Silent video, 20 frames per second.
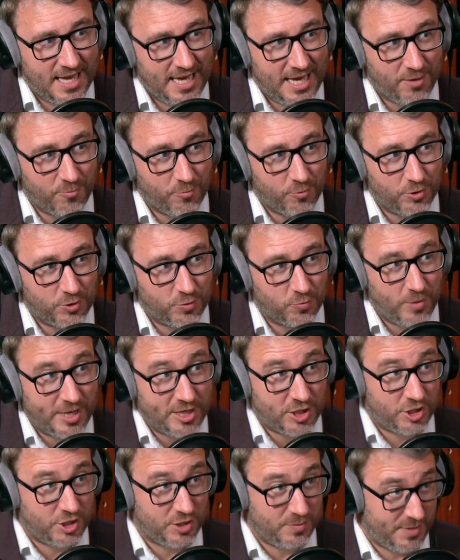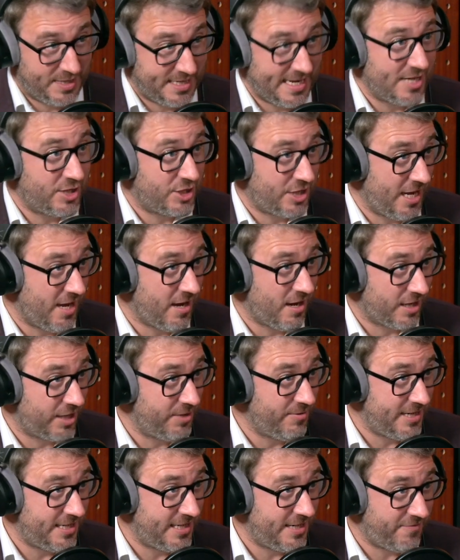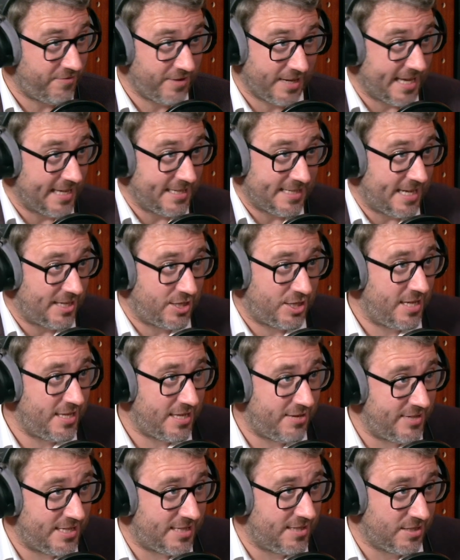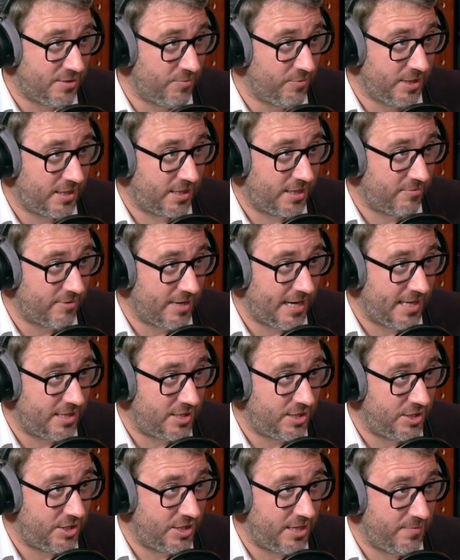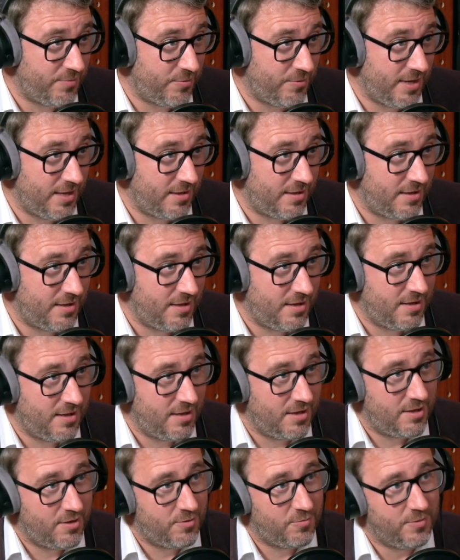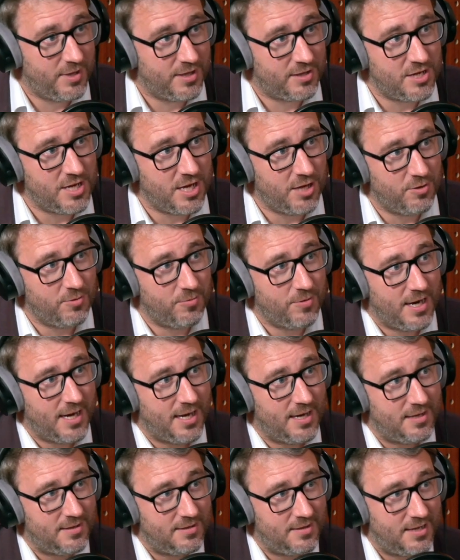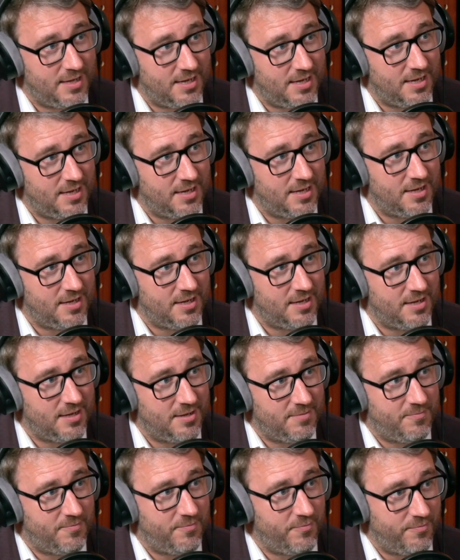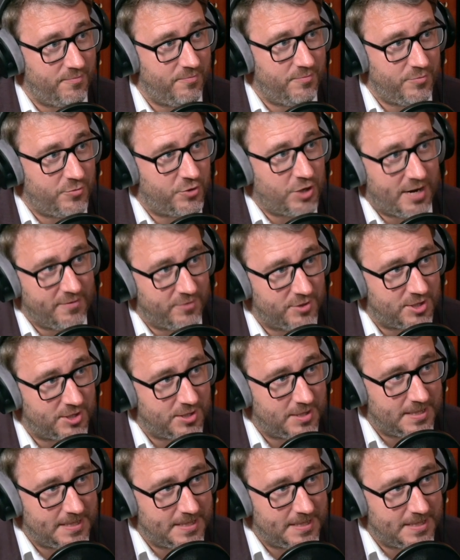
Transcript: it would wish to potentially argue in a different case, actually, there isn't a worker relationship with new drivers.